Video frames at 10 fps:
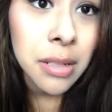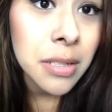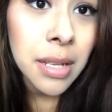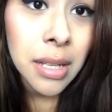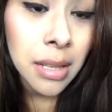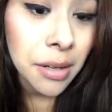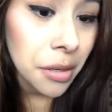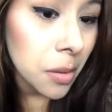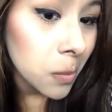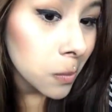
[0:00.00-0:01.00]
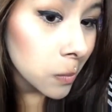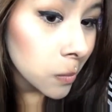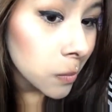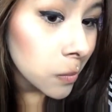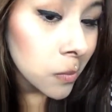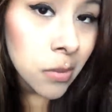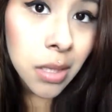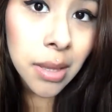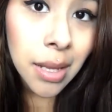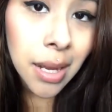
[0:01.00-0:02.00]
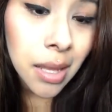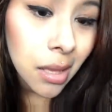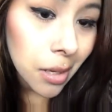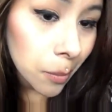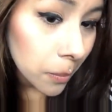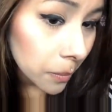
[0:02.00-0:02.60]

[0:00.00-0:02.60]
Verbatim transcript: There's like glitter in the highlight.